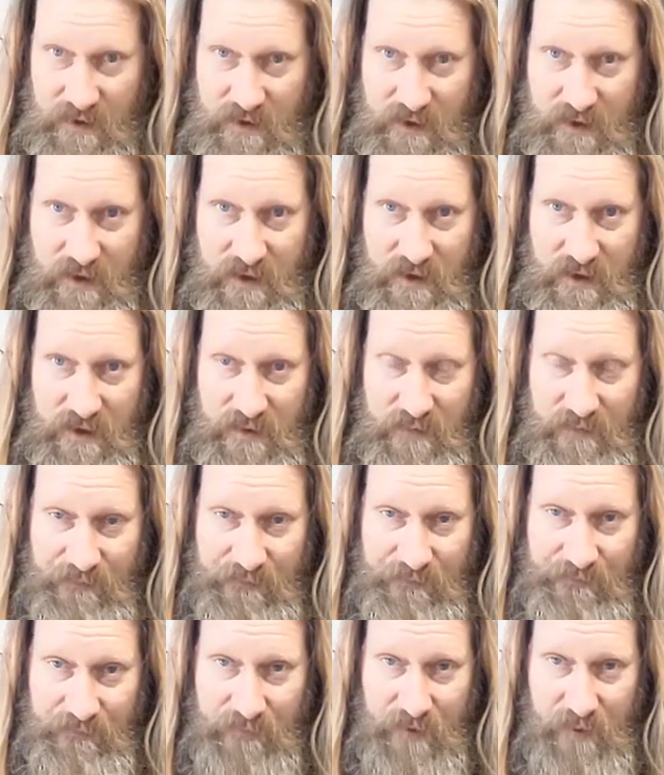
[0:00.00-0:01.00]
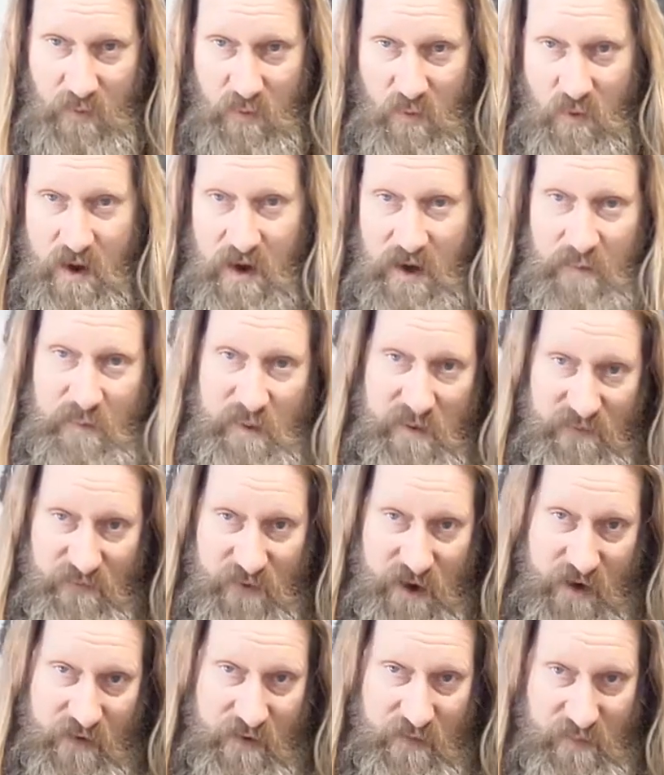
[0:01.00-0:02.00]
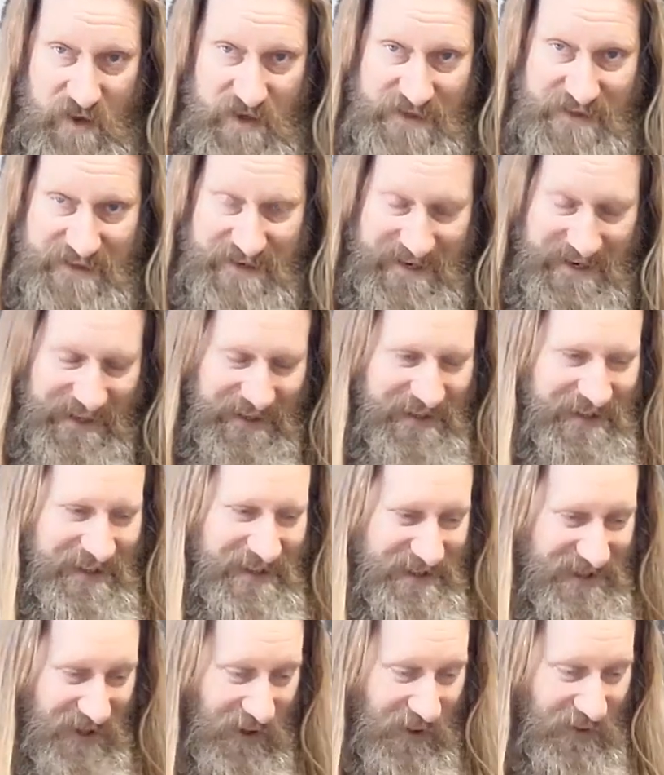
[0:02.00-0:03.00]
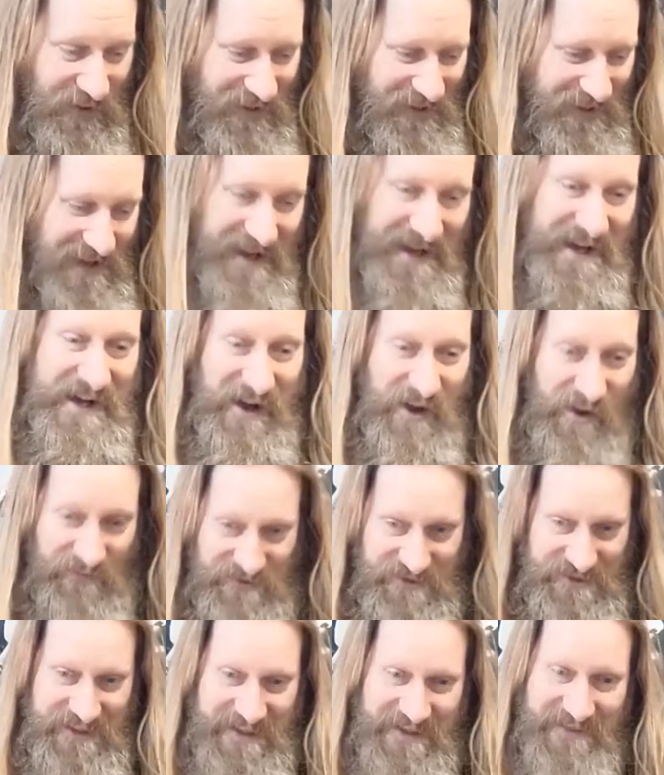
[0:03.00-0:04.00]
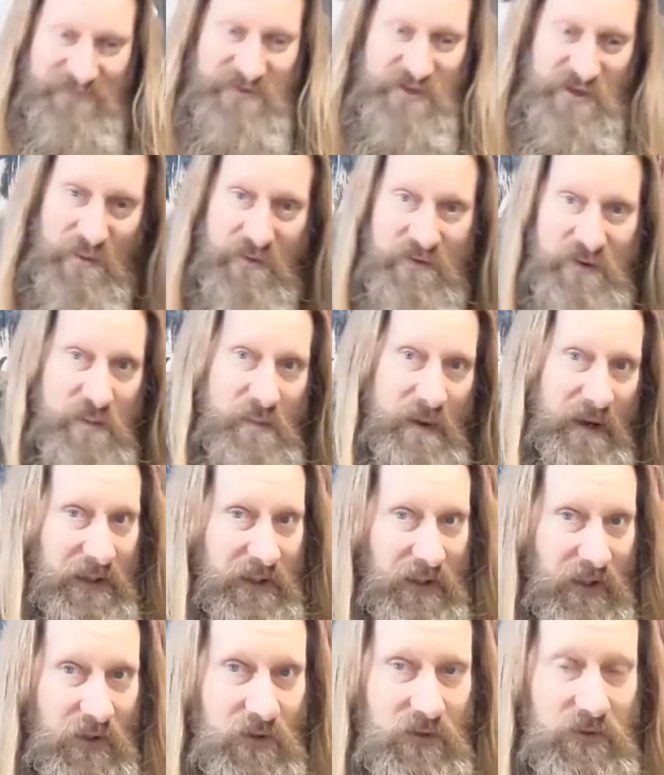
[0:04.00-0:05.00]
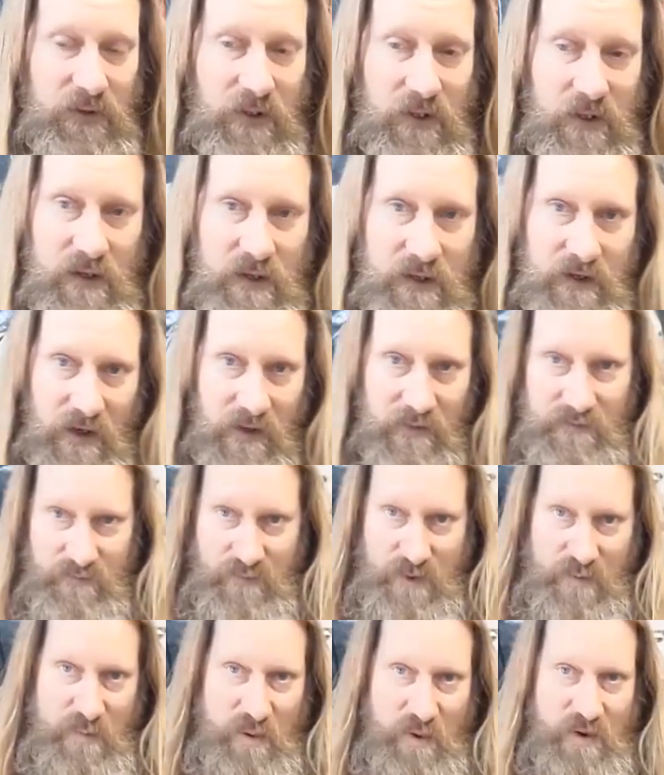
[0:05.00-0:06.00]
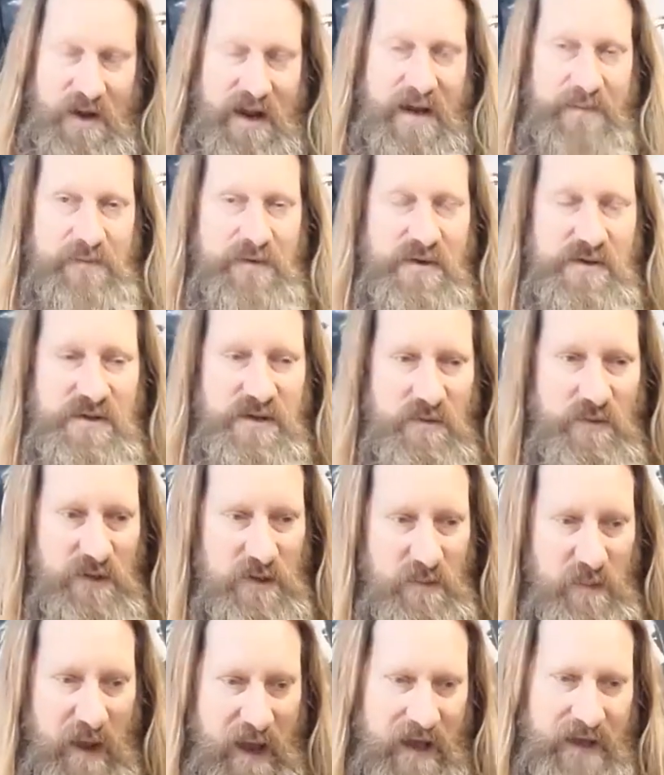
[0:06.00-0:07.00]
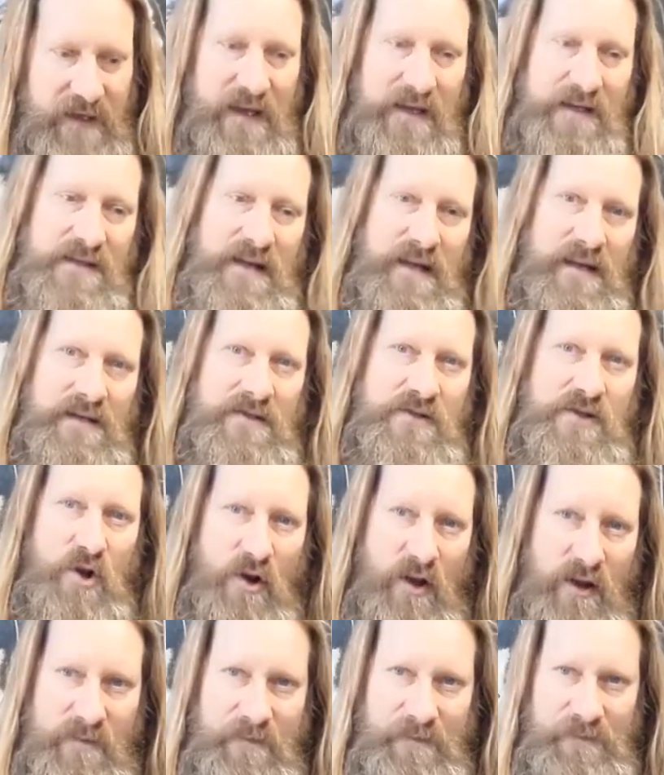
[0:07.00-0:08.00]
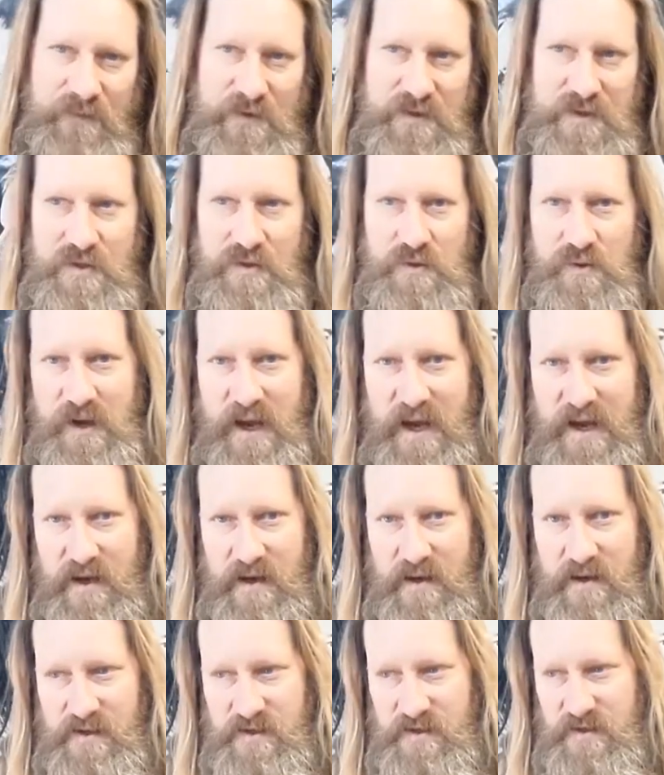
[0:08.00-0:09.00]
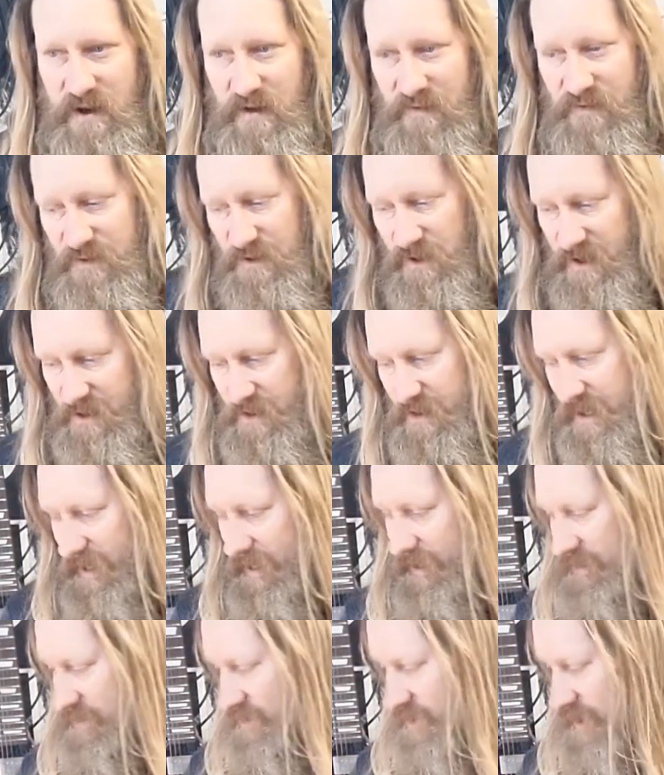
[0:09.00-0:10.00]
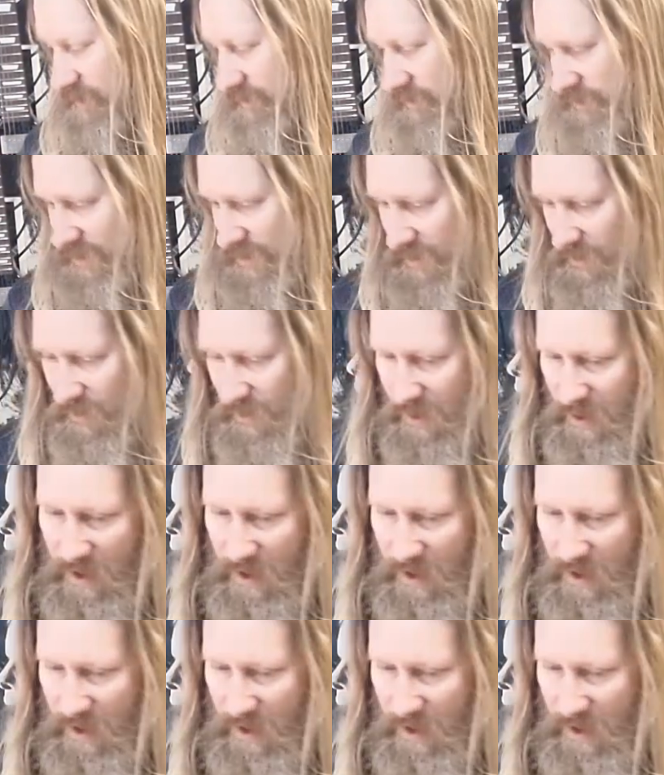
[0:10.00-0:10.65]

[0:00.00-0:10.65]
number one, I've been very busy. So obviously some of you may know that, you know, when putting out music with the band, that takes time to do all that kind of stuff, so that's taking time to do.